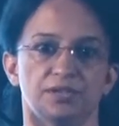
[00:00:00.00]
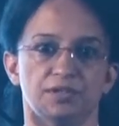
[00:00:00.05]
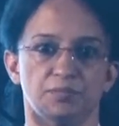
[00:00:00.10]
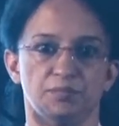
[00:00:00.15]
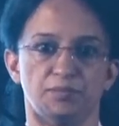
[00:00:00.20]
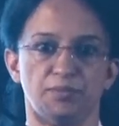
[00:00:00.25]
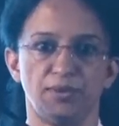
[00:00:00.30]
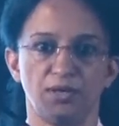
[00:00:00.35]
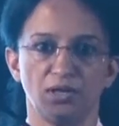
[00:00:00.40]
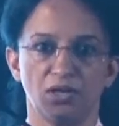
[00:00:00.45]

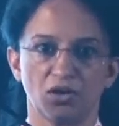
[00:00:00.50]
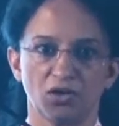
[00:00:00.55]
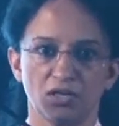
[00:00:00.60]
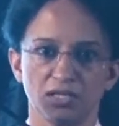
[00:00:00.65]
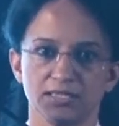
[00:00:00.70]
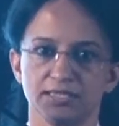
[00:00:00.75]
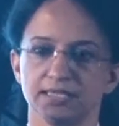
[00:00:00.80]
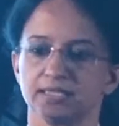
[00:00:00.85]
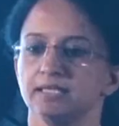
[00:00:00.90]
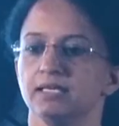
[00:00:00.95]

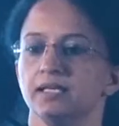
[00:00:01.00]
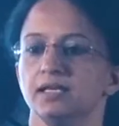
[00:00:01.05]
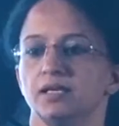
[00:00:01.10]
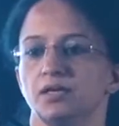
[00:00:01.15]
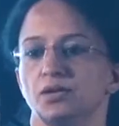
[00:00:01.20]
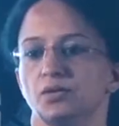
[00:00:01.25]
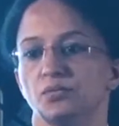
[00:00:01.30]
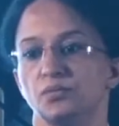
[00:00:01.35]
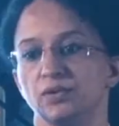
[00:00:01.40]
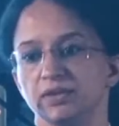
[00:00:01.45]
blocks
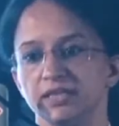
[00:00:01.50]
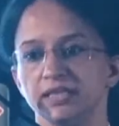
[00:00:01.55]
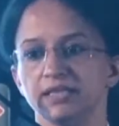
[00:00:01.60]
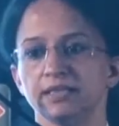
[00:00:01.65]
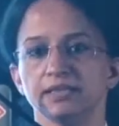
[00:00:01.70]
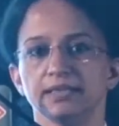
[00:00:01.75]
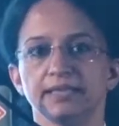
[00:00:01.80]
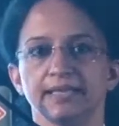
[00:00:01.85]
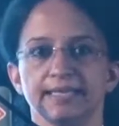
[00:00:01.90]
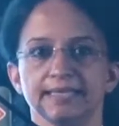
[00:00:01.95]
within
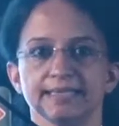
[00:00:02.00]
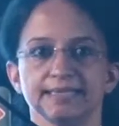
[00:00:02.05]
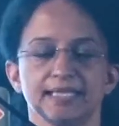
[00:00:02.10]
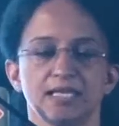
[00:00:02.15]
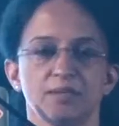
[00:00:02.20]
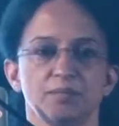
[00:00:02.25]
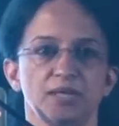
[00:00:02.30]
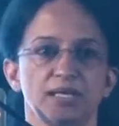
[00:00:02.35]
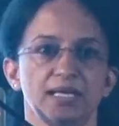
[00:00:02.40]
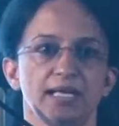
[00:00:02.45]
a case
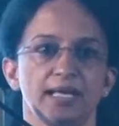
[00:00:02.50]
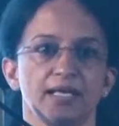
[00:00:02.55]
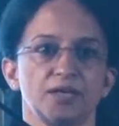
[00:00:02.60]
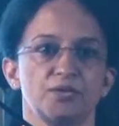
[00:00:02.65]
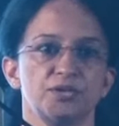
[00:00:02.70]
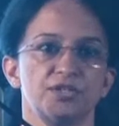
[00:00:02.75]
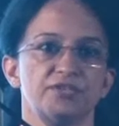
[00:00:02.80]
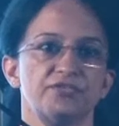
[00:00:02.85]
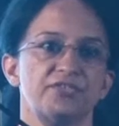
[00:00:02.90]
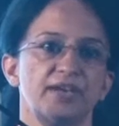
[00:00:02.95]
label. I
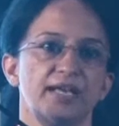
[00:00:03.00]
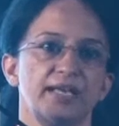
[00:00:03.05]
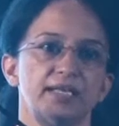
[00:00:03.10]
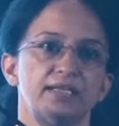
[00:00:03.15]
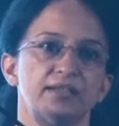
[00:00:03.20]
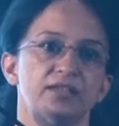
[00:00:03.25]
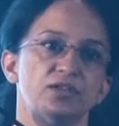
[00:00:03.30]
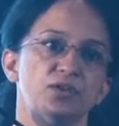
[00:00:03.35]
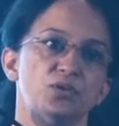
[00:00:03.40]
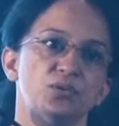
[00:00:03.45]
could
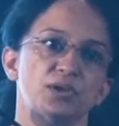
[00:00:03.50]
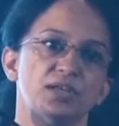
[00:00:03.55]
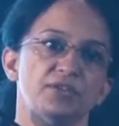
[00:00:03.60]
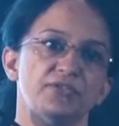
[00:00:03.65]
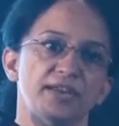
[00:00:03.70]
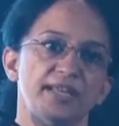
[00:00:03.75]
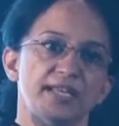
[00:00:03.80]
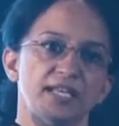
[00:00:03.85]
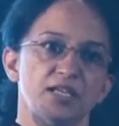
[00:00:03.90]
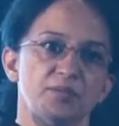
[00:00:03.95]
define the local
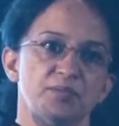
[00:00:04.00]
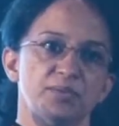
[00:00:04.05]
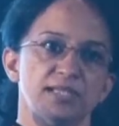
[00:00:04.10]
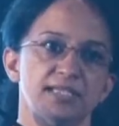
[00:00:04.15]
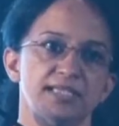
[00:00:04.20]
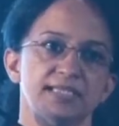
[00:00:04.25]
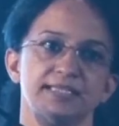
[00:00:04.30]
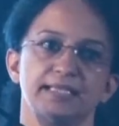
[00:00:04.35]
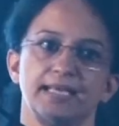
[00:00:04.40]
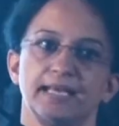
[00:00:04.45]

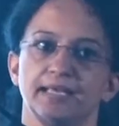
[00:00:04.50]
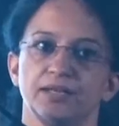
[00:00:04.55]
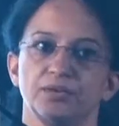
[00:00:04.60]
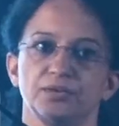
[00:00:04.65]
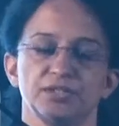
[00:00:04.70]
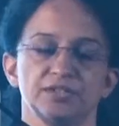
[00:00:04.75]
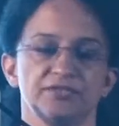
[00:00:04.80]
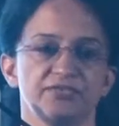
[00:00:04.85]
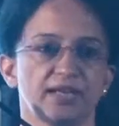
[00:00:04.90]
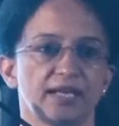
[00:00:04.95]
variables. I
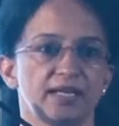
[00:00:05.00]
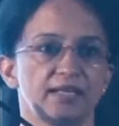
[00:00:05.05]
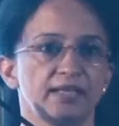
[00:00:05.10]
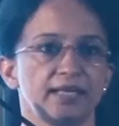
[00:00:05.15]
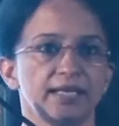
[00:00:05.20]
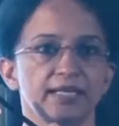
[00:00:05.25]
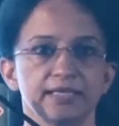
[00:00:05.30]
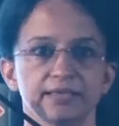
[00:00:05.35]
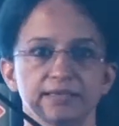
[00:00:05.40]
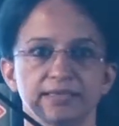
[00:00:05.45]
could define
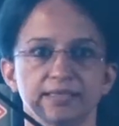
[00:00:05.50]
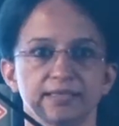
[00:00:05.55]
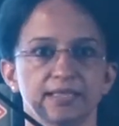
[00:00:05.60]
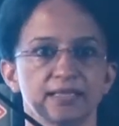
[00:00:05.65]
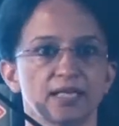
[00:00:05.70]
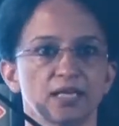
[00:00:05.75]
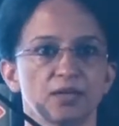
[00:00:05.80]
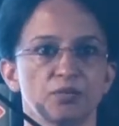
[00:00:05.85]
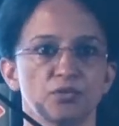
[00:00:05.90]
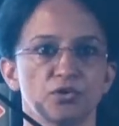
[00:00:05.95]
anything that
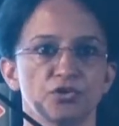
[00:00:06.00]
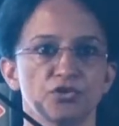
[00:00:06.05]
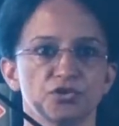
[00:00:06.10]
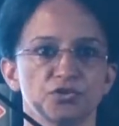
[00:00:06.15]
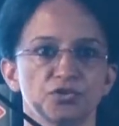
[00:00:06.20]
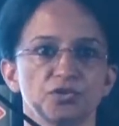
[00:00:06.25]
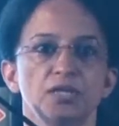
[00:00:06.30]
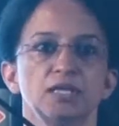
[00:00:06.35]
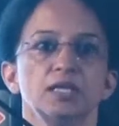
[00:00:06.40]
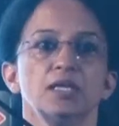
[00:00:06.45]
I want
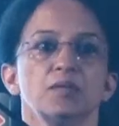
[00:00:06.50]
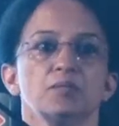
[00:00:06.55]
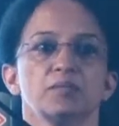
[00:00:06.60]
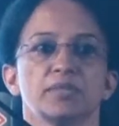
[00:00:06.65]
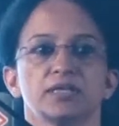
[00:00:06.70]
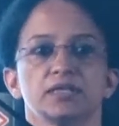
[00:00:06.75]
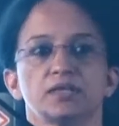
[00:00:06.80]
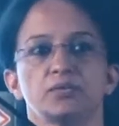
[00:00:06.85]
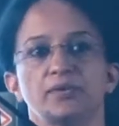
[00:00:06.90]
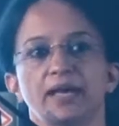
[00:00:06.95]
to,
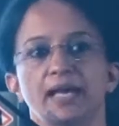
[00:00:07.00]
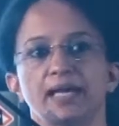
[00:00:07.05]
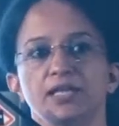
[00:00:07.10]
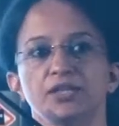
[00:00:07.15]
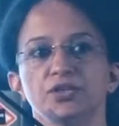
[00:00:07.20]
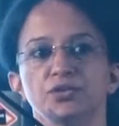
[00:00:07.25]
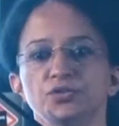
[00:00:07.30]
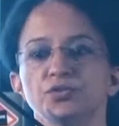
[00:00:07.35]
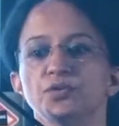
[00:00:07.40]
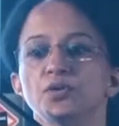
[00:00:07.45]
but the
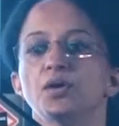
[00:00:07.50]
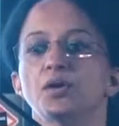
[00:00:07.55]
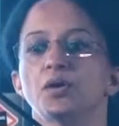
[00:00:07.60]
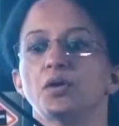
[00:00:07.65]
value